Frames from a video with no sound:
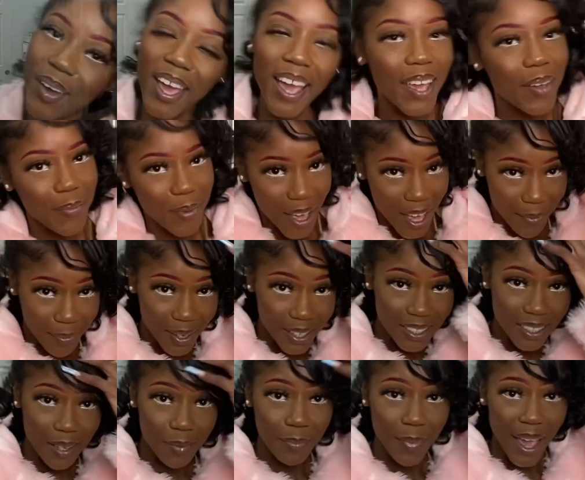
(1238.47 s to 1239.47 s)
Hey, babies
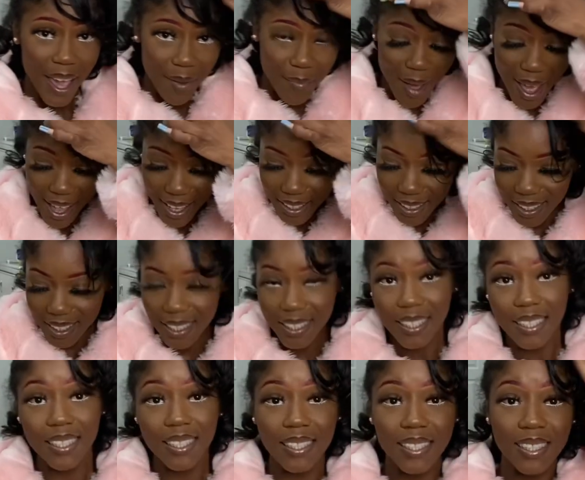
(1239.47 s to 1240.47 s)
and babettes.
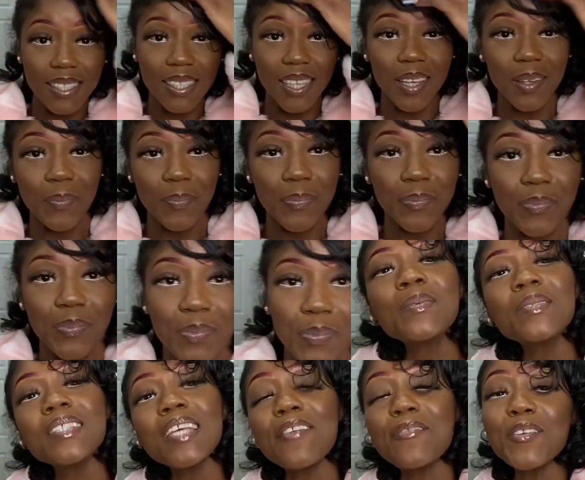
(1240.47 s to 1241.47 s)

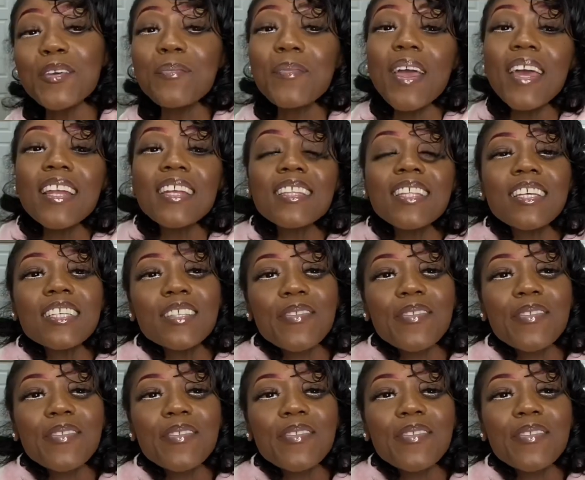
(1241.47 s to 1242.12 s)
If you made it this